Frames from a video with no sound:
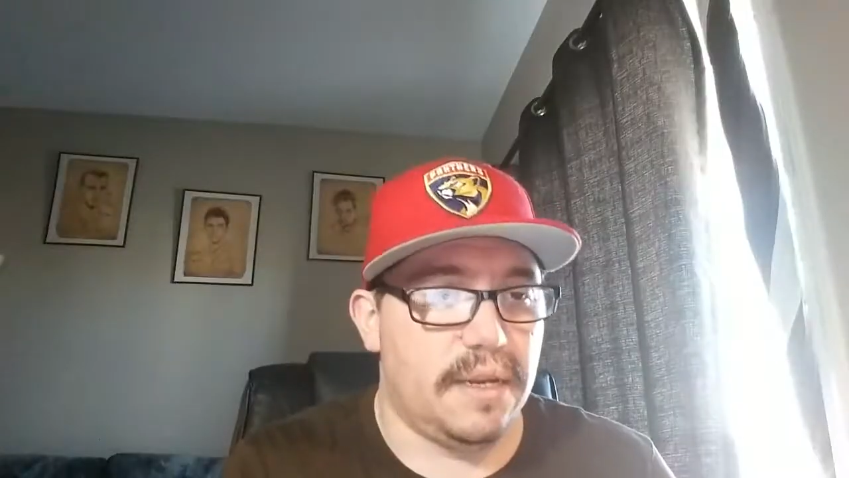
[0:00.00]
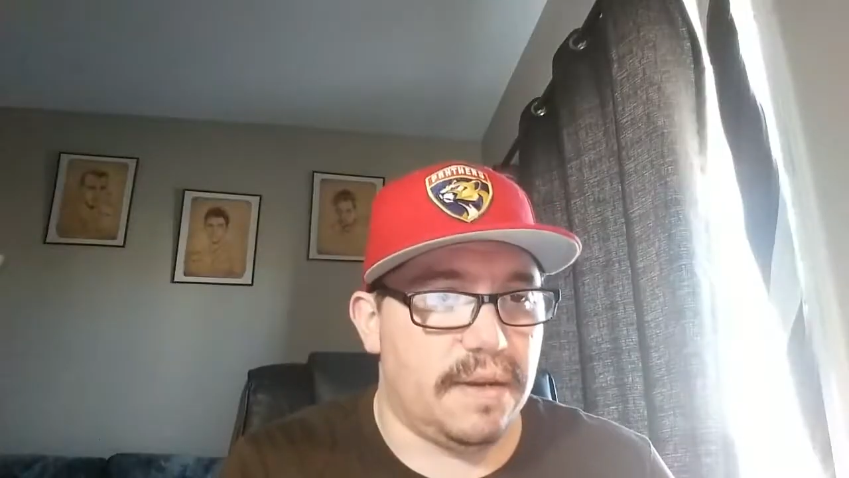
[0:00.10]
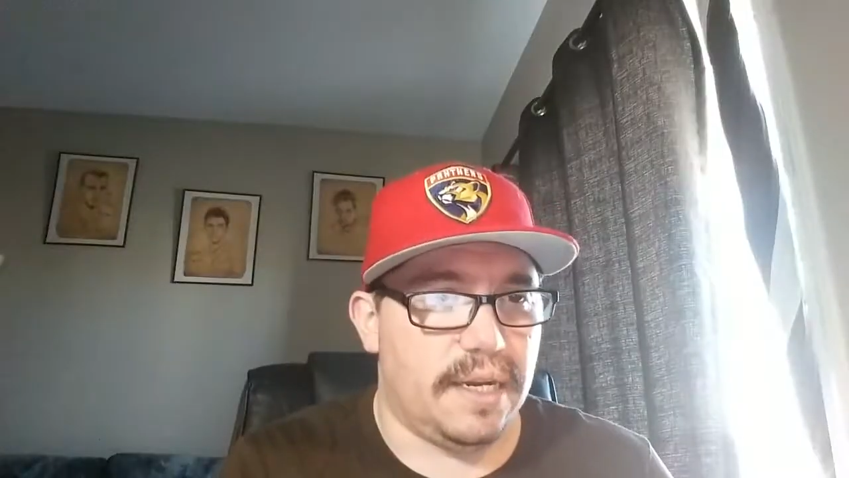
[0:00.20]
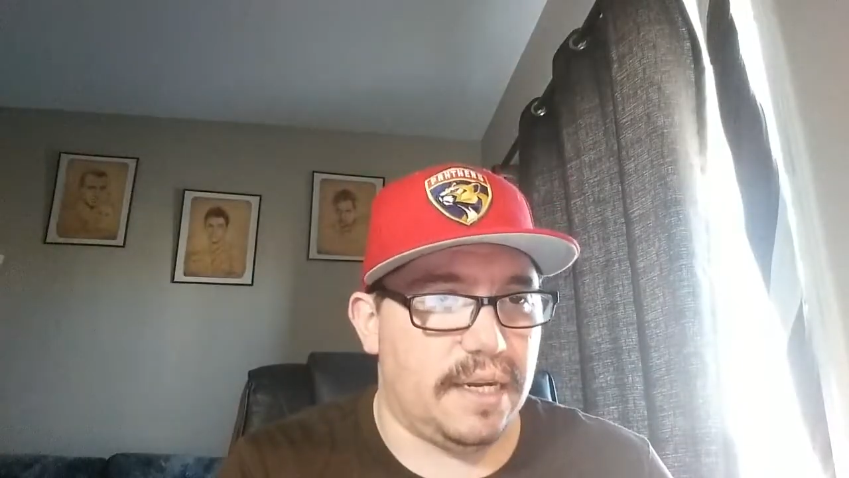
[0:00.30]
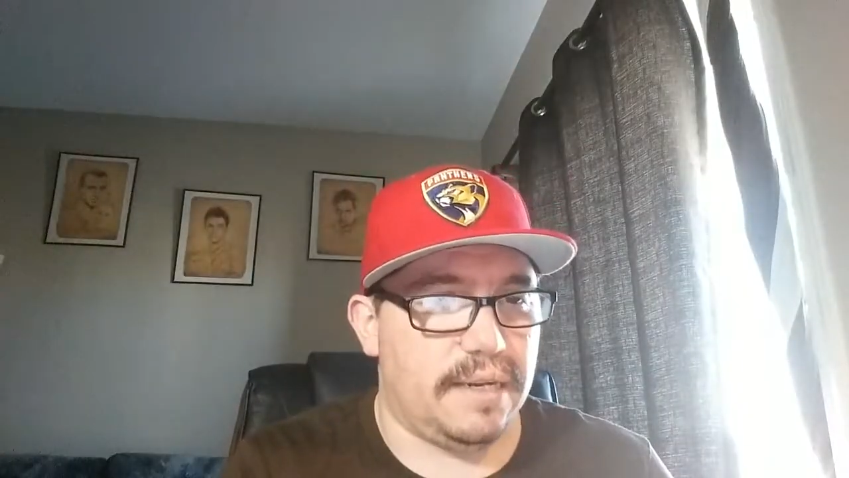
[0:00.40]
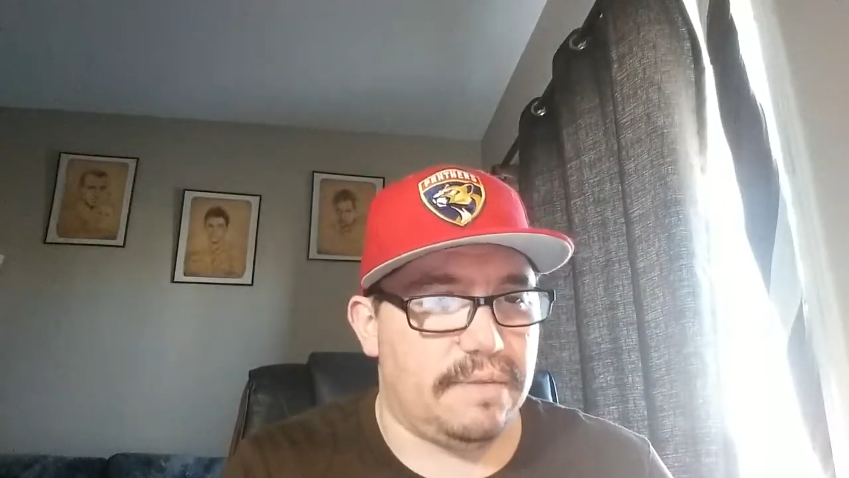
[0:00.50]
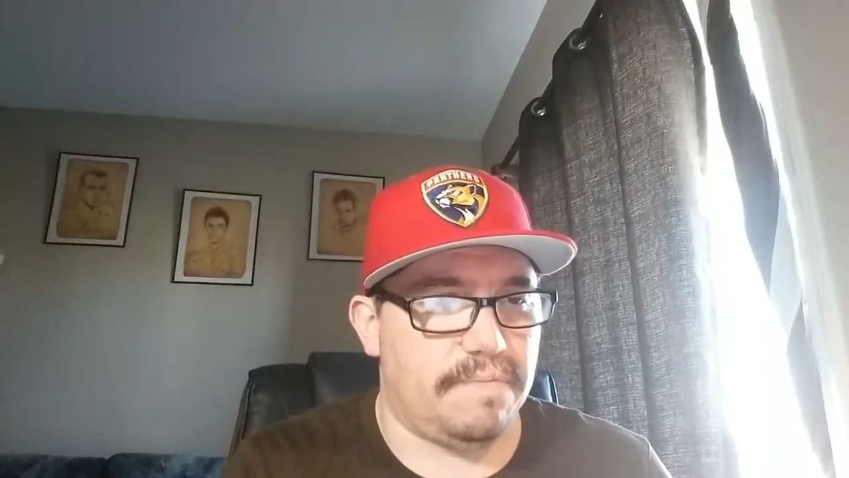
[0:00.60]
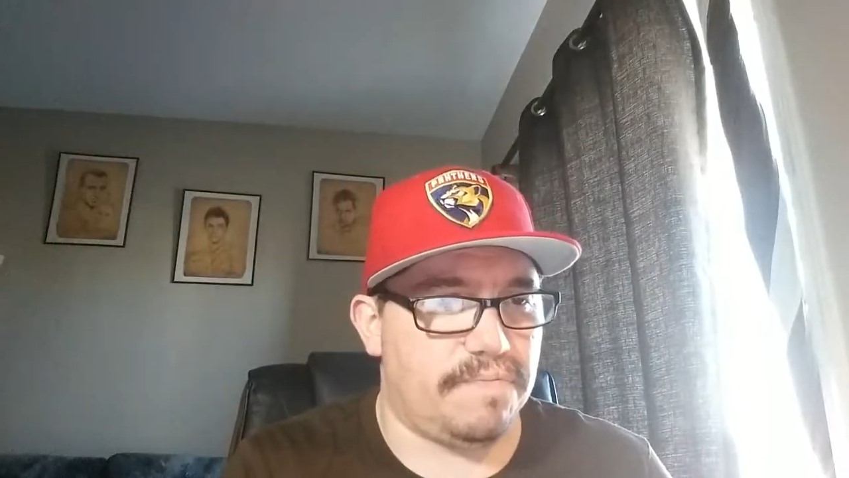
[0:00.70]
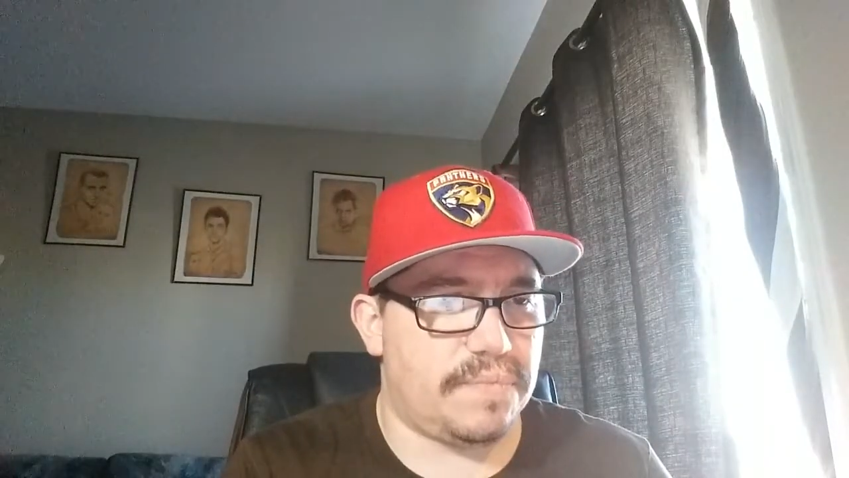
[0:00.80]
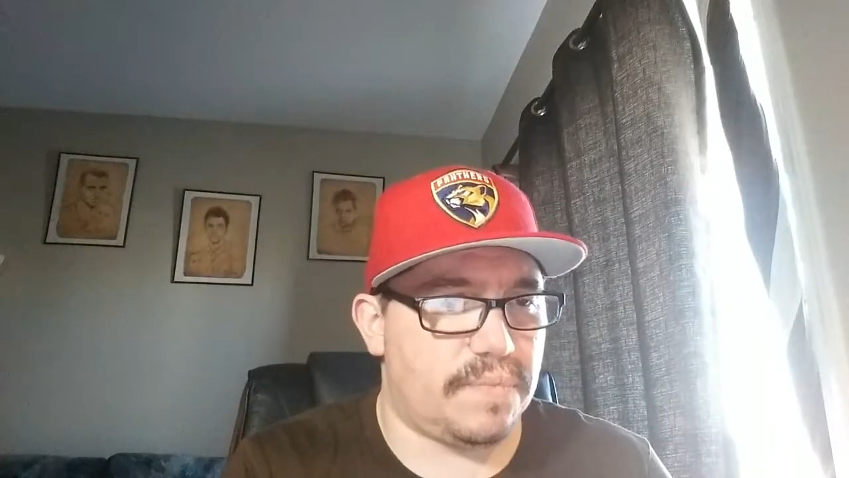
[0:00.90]

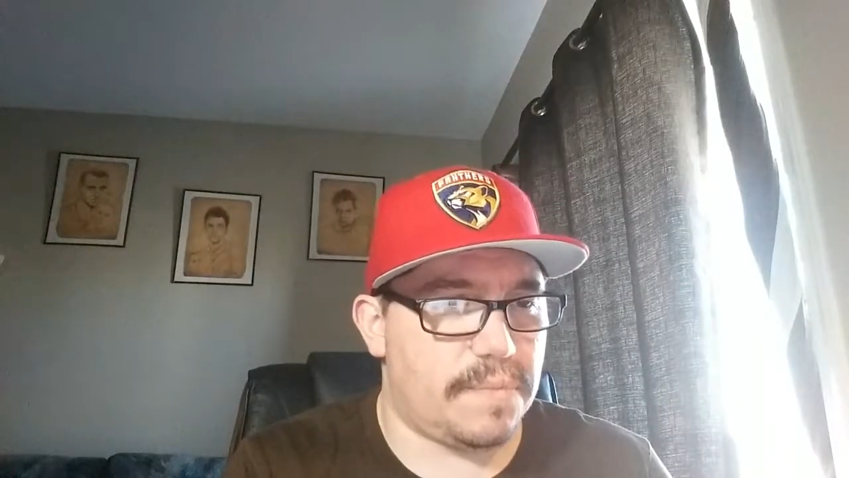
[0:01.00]
Um,